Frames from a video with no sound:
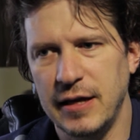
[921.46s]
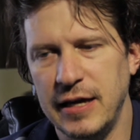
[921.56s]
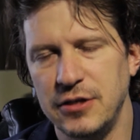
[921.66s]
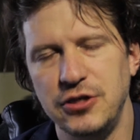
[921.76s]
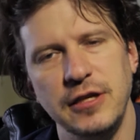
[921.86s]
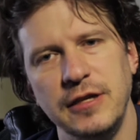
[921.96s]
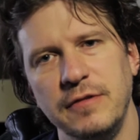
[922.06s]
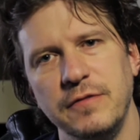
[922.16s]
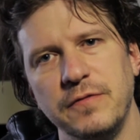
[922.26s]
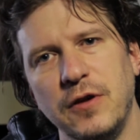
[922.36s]
and
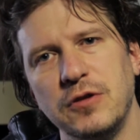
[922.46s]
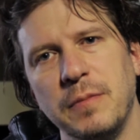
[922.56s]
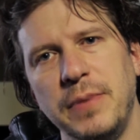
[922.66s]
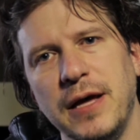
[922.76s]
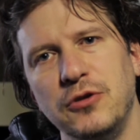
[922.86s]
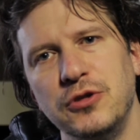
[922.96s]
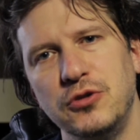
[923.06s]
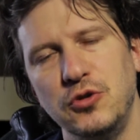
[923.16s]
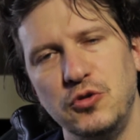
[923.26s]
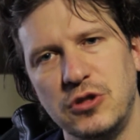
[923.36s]
she felt
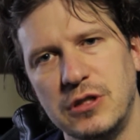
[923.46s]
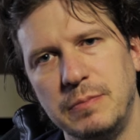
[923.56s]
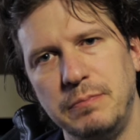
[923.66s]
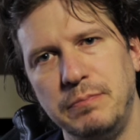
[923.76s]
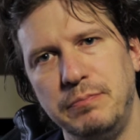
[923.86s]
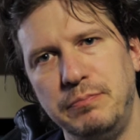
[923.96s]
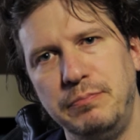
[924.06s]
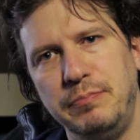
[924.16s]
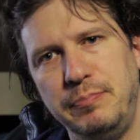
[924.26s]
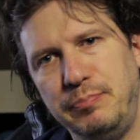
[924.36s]
compelled to
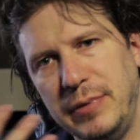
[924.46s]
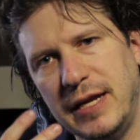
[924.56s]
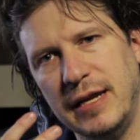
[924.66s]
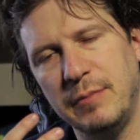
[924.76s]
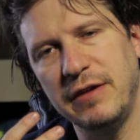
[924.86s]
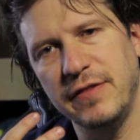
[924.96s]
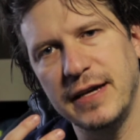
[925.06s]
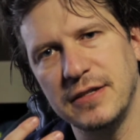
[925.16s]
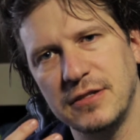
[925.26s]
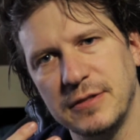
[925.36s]
spit it in my
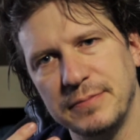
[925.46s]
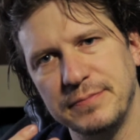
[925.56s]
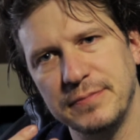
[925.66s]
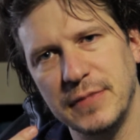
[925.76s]
face,